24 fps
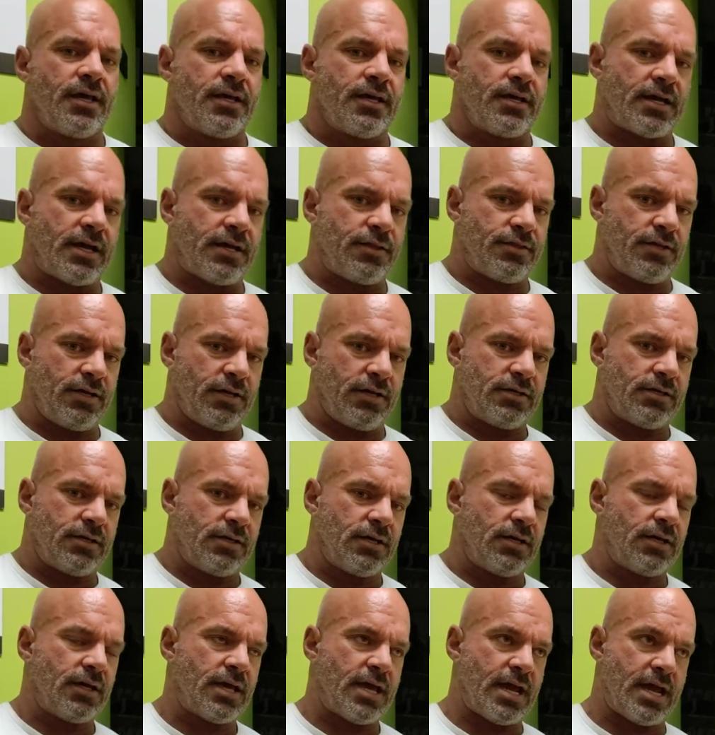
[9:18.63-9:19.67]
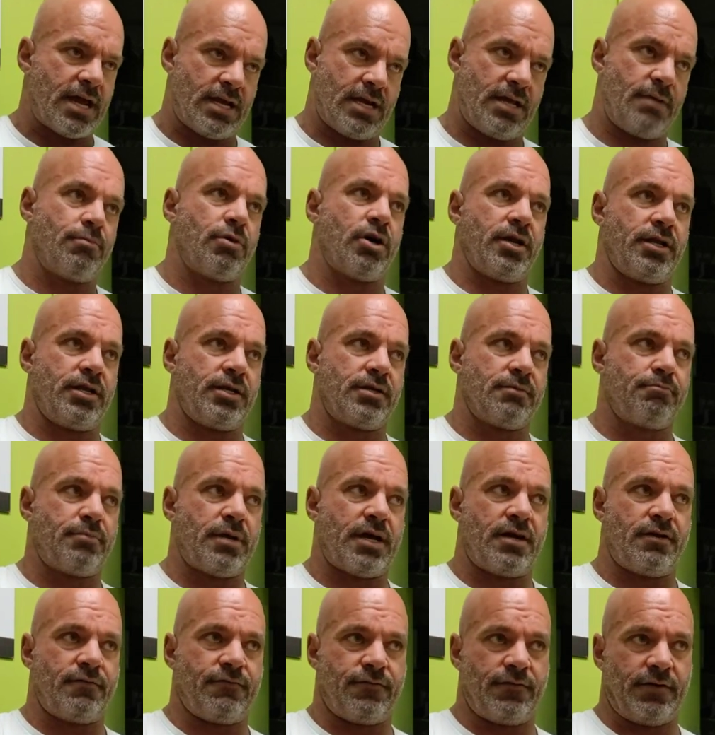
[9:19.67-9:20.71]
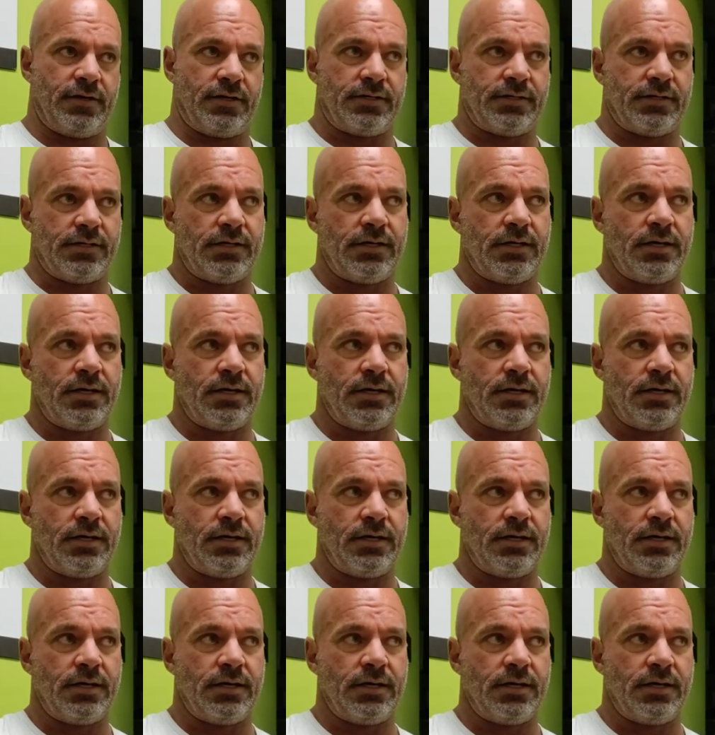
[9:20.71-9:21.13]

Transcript: and I think anybody can benefit